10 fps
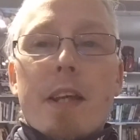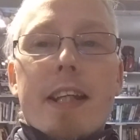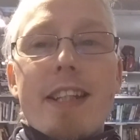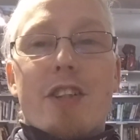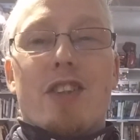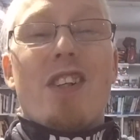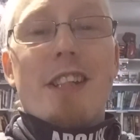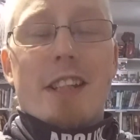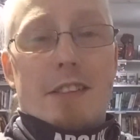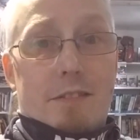Each
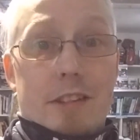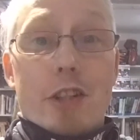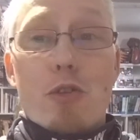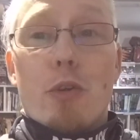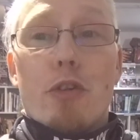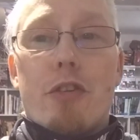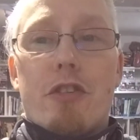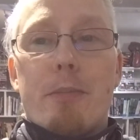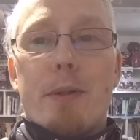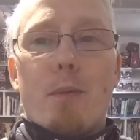line he draws
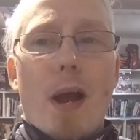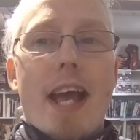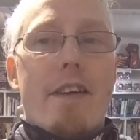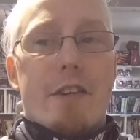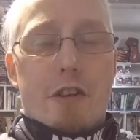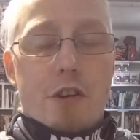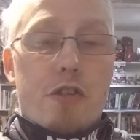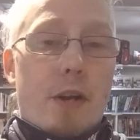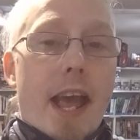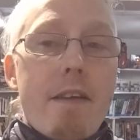seems to be wear and
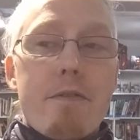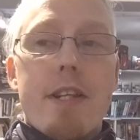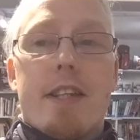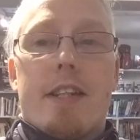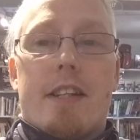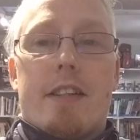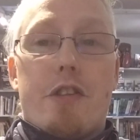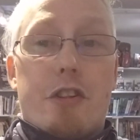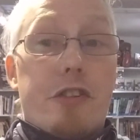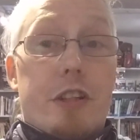distress on everything that
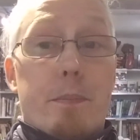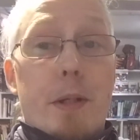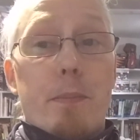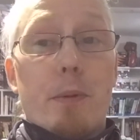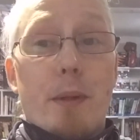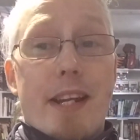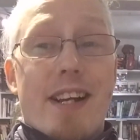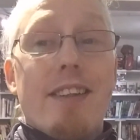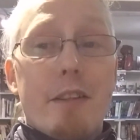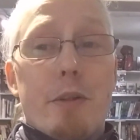the city and the people within it
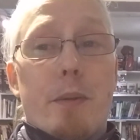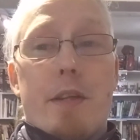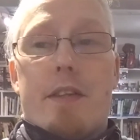are living with,